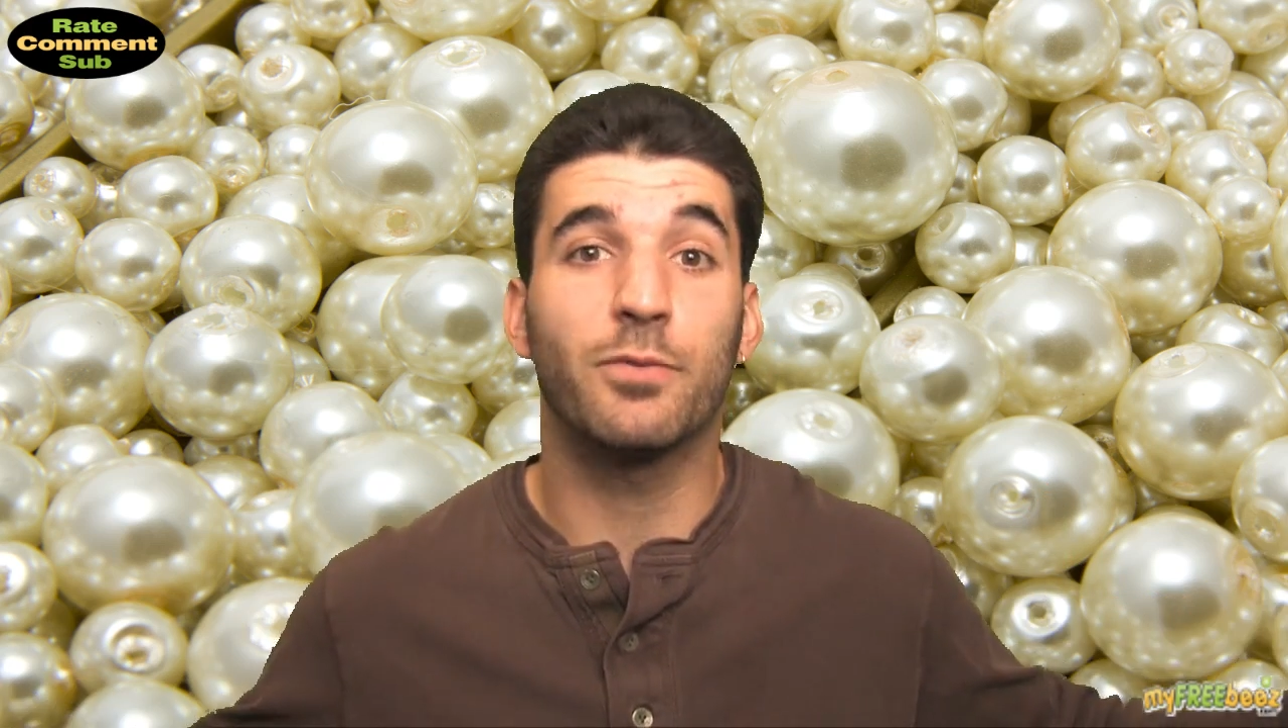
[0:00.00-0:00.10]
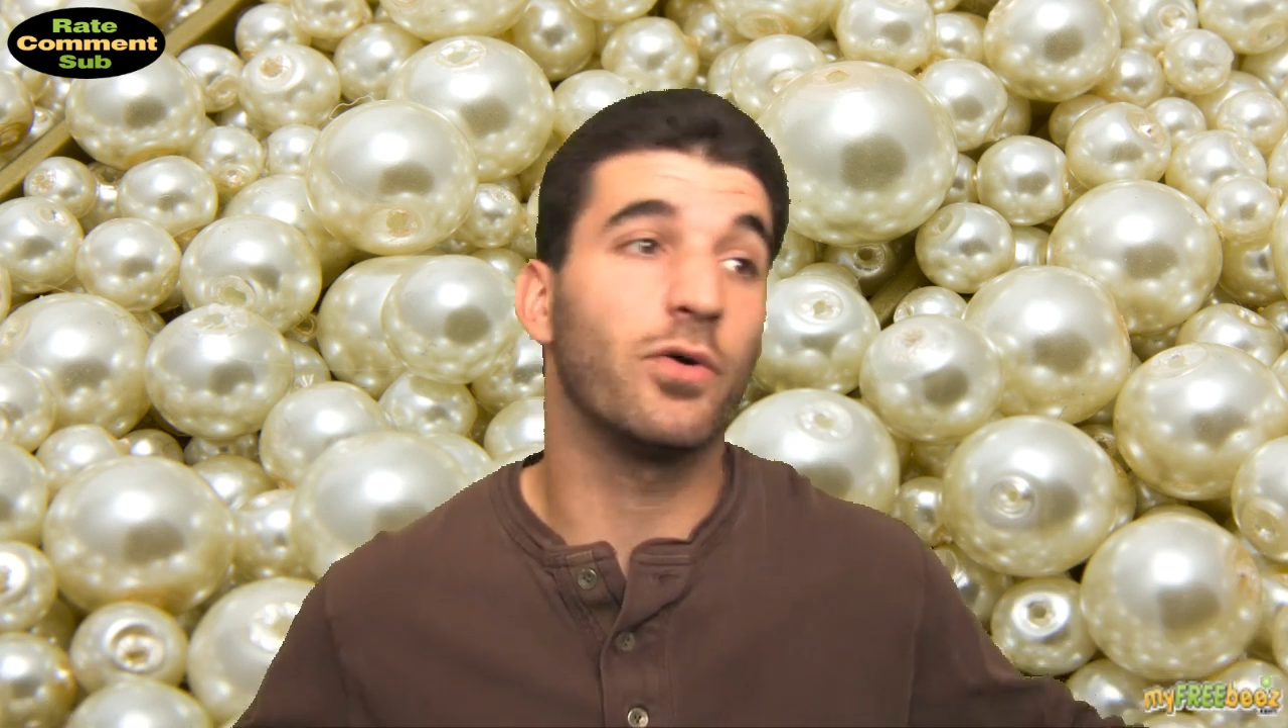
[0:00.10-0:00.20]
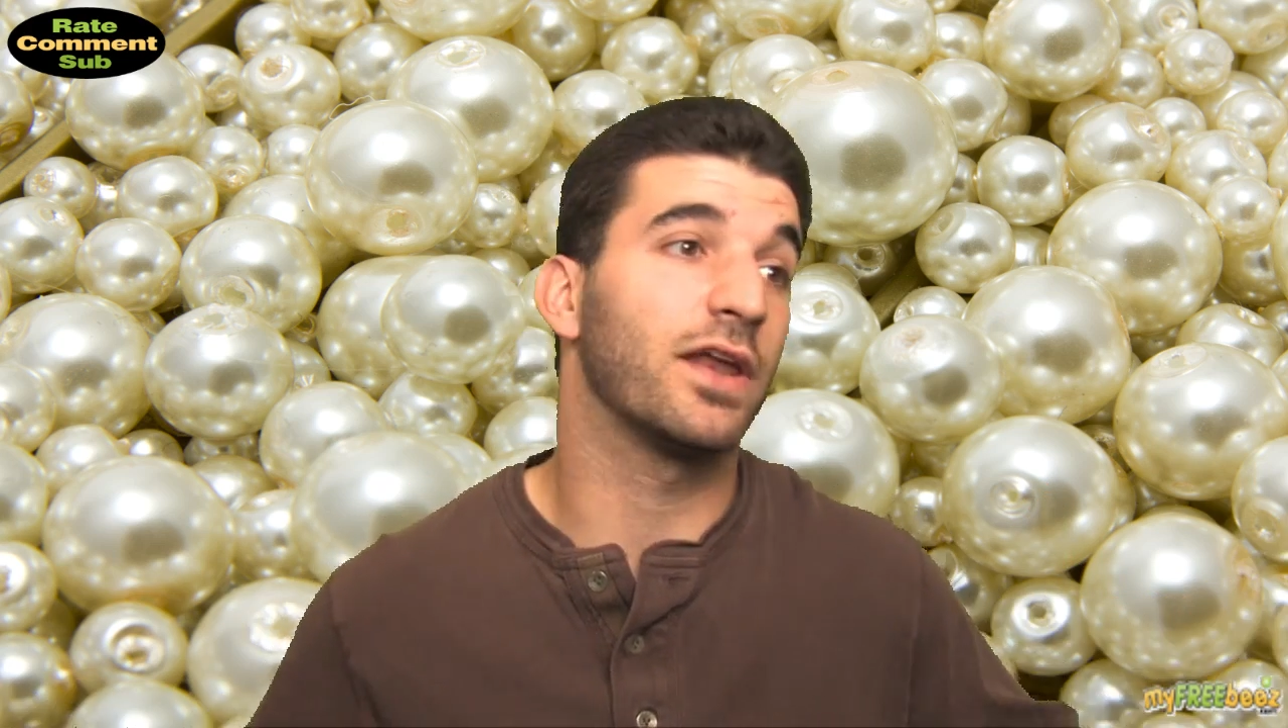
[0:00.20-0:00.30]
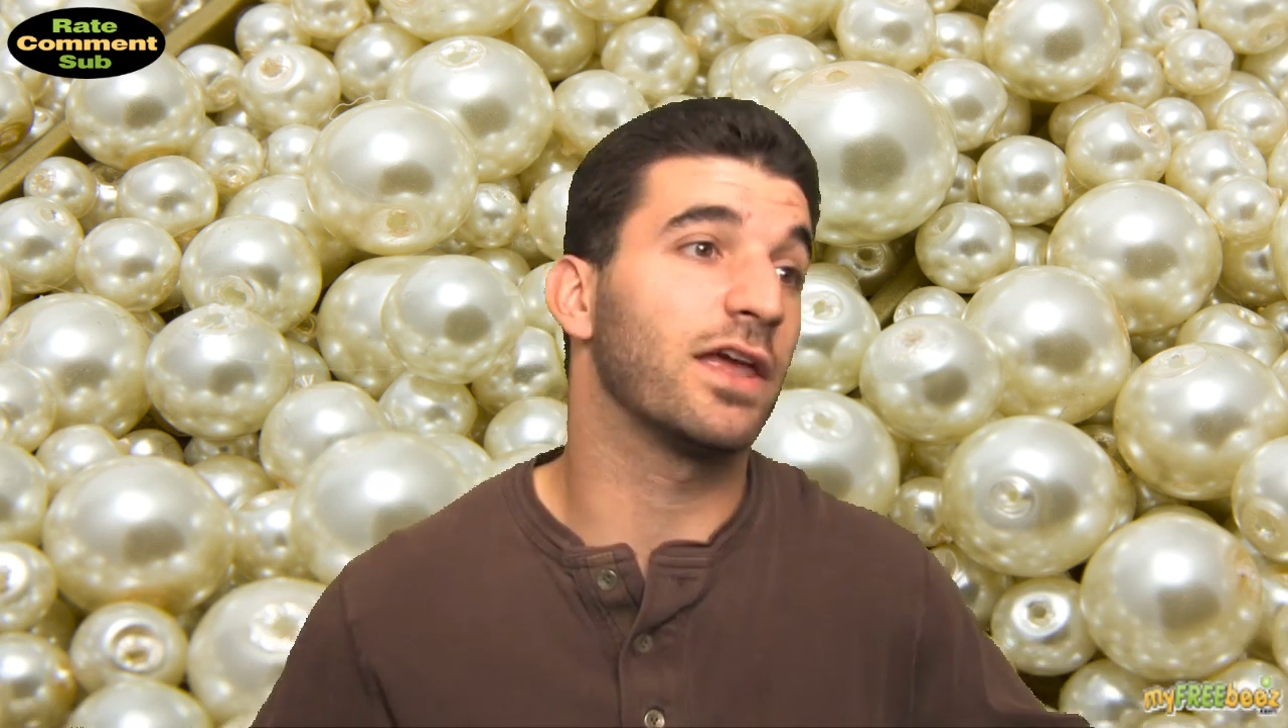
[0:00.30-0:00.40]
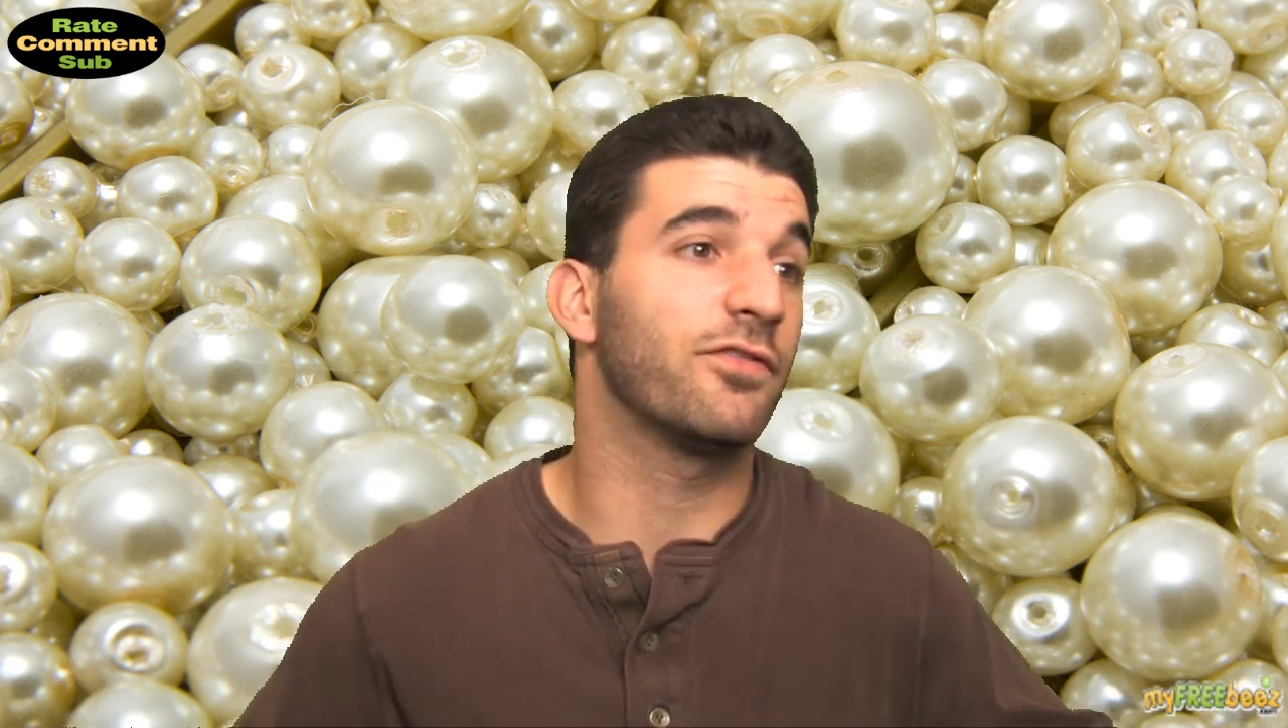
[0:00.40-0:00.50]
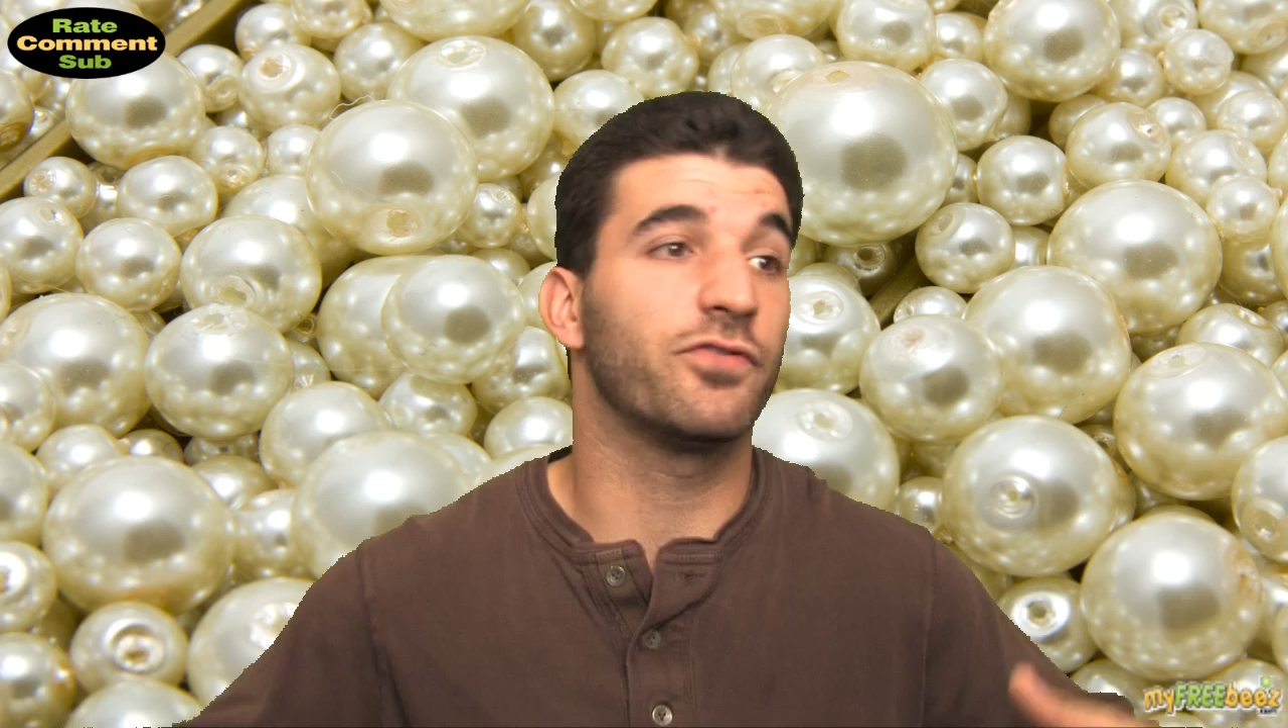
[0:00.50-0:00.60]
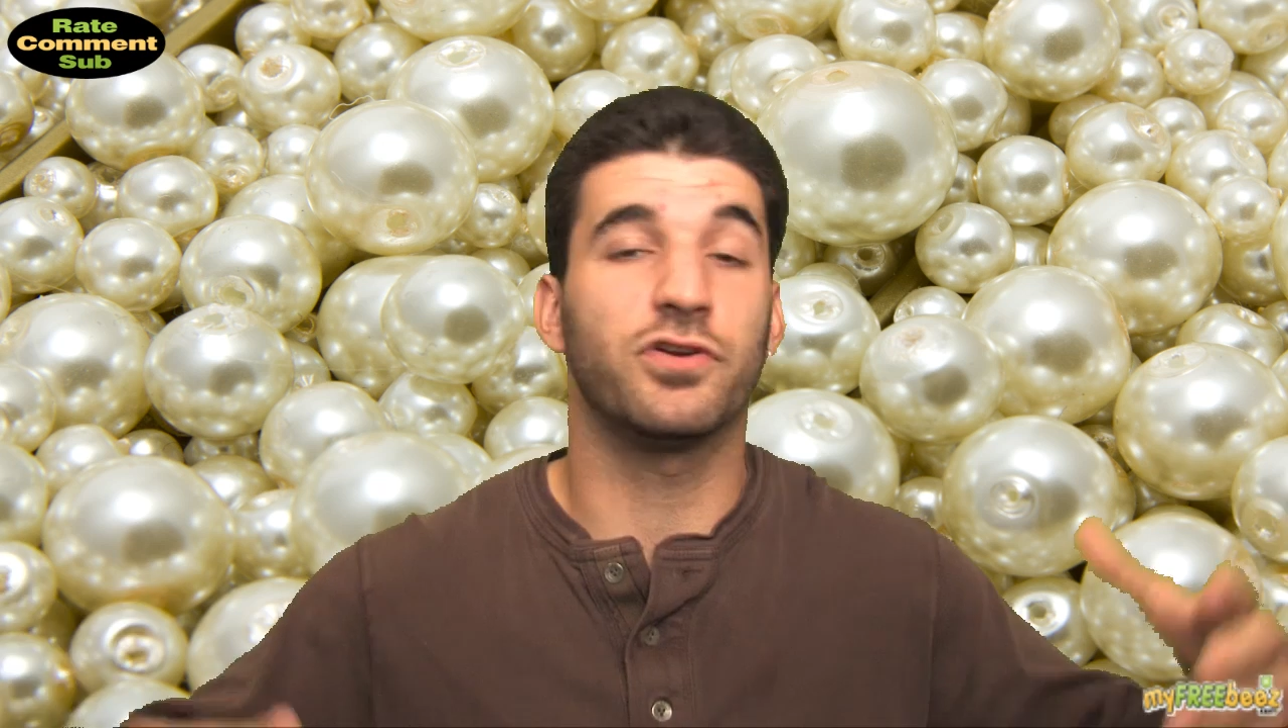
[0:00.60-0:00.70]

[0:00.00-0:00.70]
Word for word: Go get a gift for